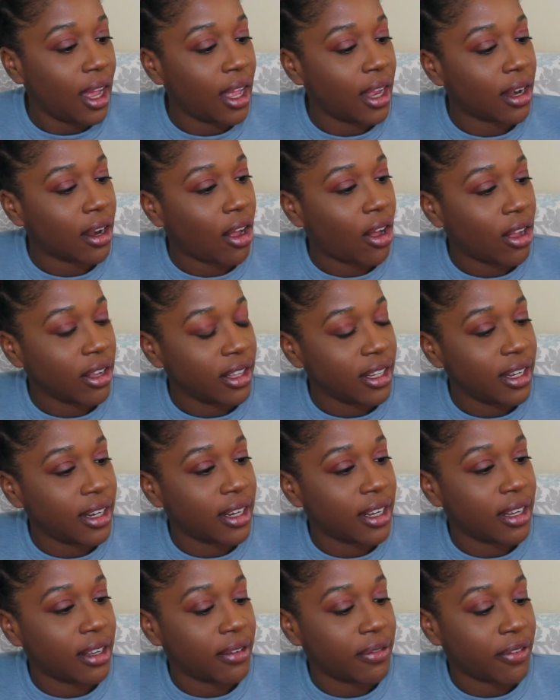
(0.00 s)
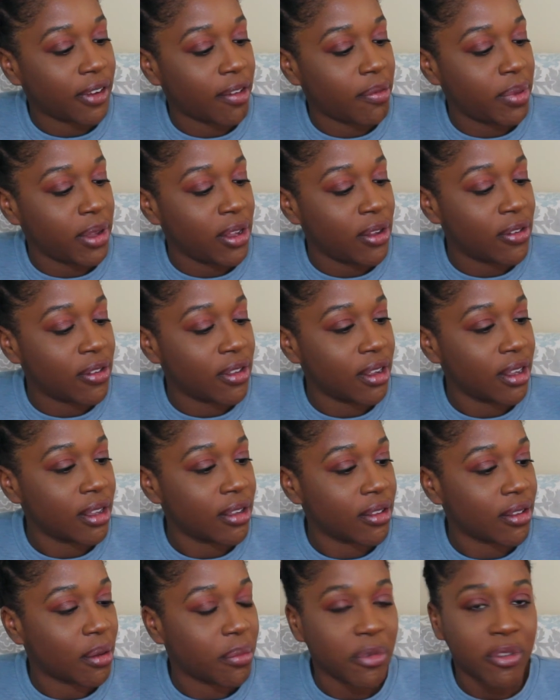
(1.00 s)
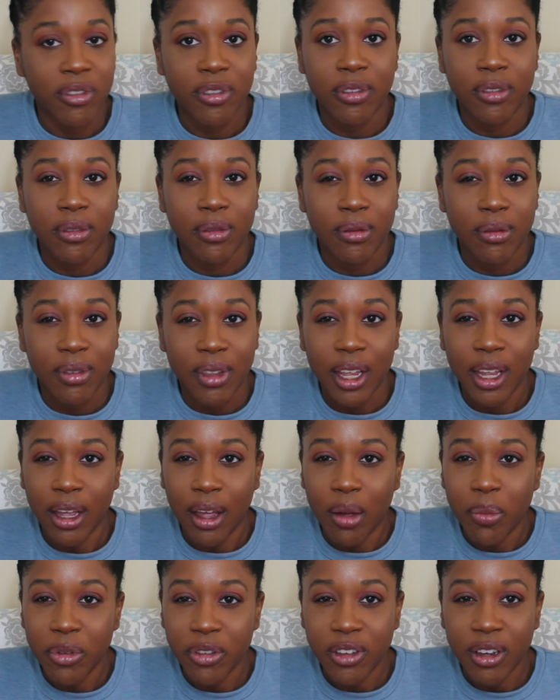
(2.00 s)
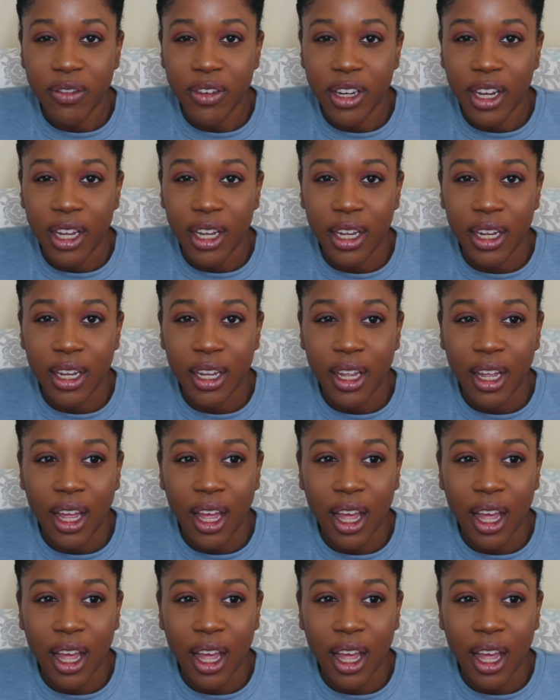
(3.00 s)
And oddly enough, I've been using this almost every day.